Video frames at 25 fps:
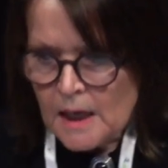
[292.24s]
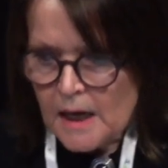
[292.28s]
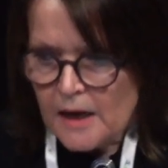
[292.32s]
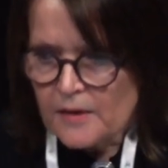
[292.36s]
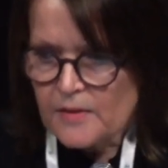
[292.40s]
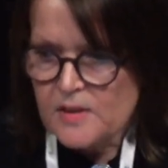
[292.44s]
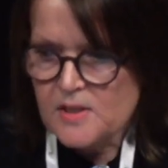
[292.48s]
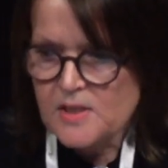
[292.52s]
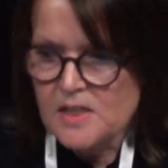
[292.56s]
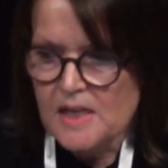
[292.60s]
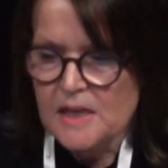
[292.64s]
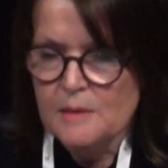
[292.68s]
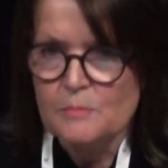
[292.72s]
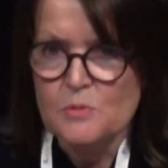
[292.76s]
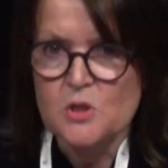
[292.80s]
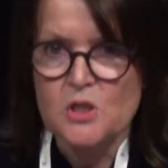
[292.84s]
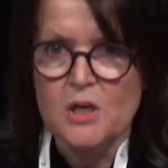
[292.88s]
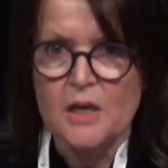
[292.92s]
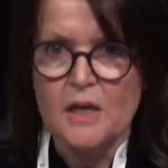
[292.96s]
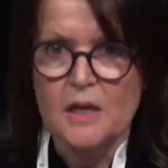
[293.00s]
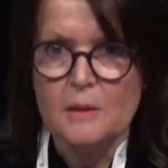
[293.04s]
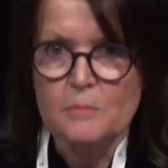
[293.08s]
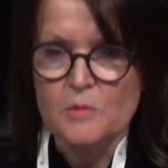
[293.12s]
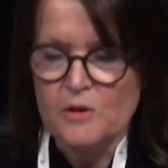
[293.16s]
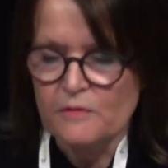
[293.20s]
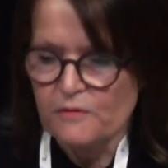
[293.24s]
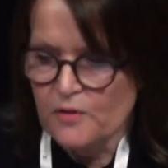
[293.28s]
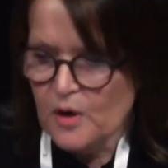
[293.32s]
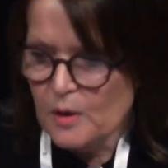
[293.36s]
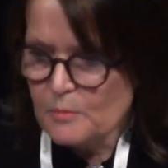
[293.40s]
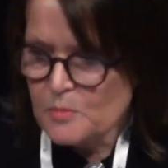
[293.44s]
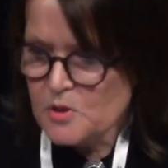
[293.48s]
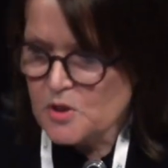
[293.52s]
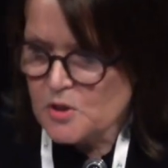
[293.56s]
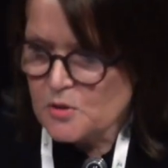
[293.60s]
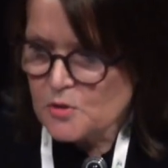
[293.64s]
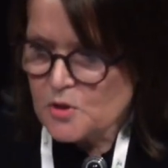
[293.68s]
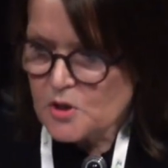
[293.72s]
At the same time, the
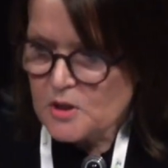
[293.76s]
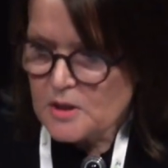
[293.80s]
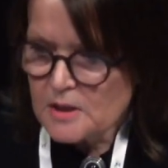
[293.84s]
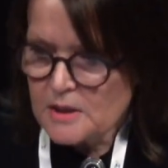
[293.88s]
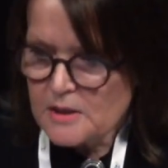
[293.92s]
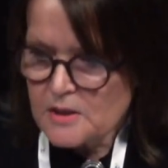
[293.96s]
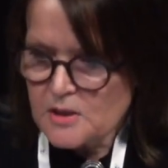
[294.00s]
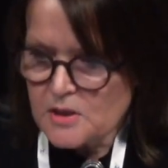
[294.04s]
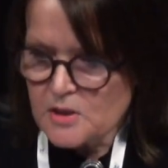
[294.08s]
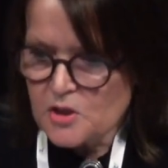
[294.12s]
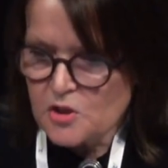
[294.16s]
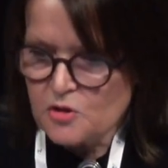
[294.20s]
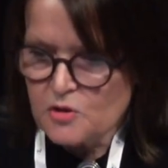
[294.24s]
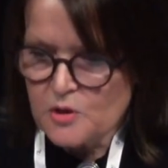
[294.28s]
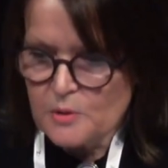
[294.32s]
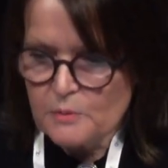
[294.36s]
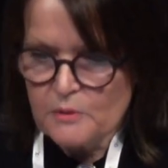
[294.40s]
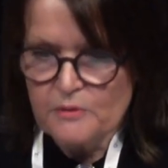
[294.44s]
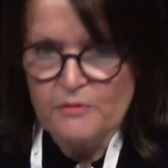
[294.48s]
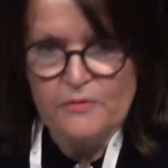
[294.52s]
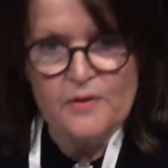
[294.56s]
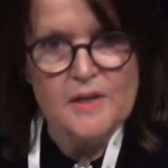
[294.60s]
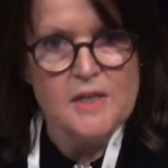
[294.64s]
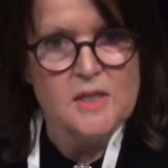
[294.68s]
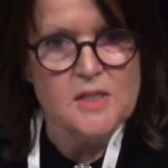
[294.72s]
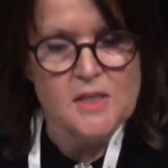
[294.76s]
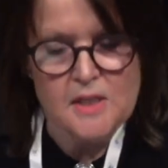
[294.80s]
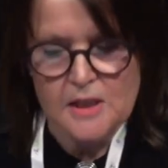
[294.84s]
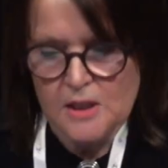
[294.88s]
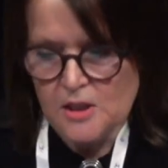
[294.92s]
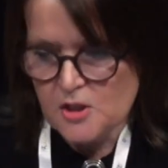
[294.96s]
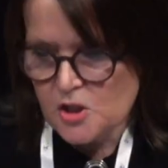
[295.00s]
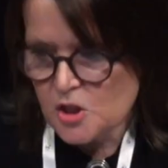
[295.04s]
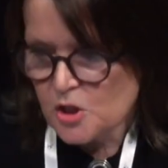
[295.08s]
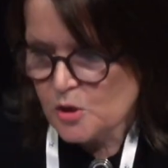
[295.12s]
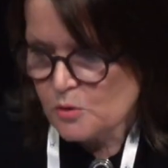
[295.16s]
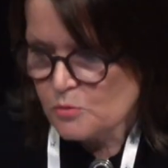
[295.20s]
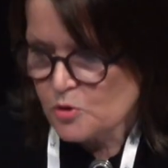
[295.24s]
pharmaceutical industry were facing
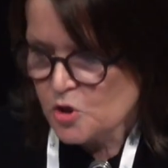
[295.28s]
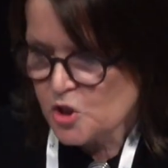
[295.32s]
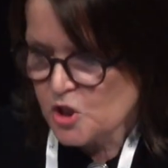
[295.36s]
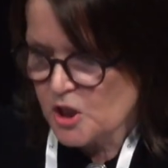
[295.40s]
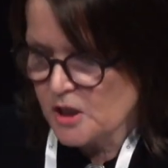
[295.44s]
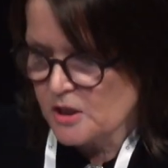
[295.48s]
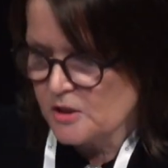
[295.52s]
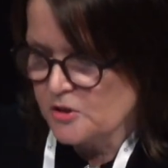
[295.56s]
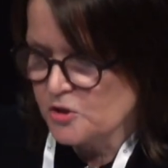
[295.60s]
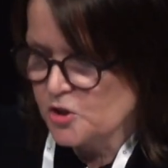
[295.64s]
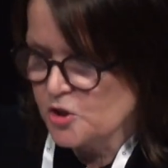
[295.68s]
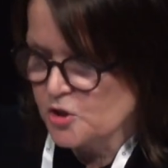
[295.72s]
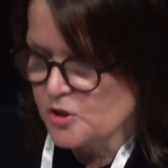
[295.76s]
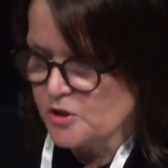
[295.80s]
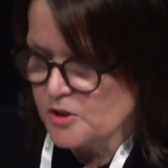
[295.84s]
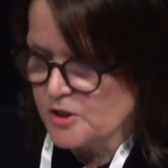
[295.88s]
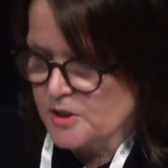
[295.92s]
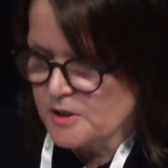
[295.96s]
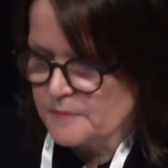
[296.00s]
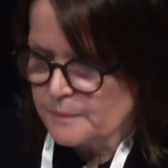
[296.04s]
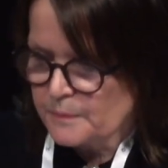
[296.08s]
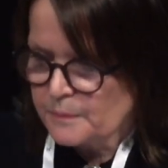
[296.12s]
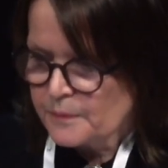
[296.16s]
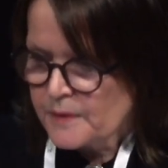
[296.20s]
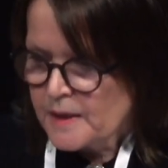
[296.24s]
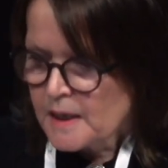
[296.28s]
its own challenges,